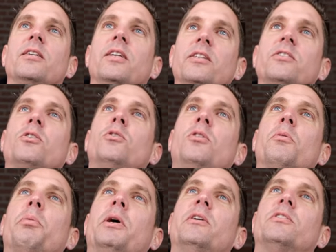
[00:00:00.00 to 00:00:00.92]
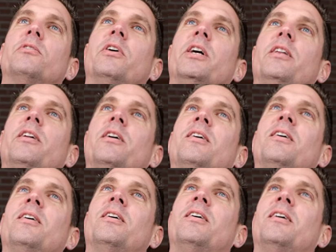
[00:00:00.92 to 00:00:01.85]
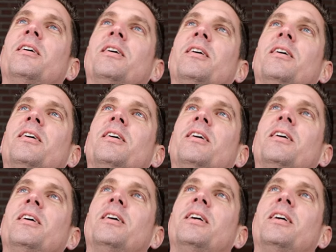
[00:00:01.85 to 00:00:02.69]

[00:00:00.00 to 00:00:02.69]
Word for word: That's a good comparison, right? I think it's more dramatic.